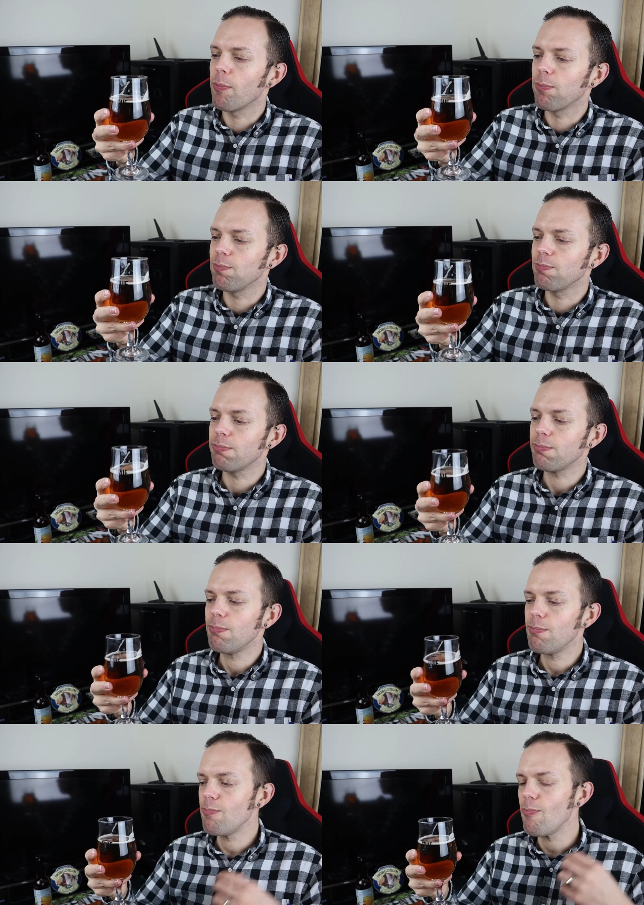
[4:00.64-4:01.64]

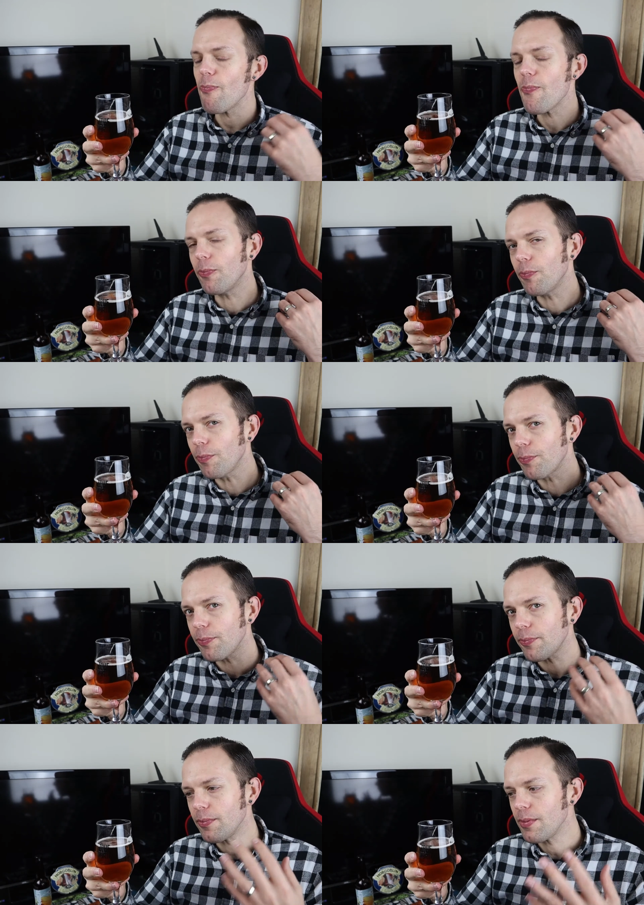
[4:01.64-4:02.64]

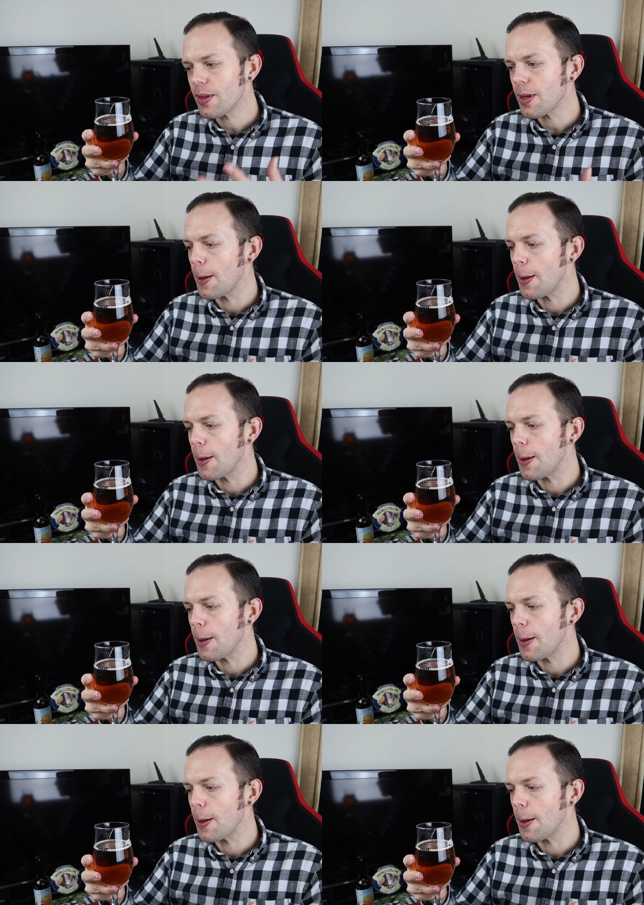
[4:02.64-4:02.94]
Nothing is said.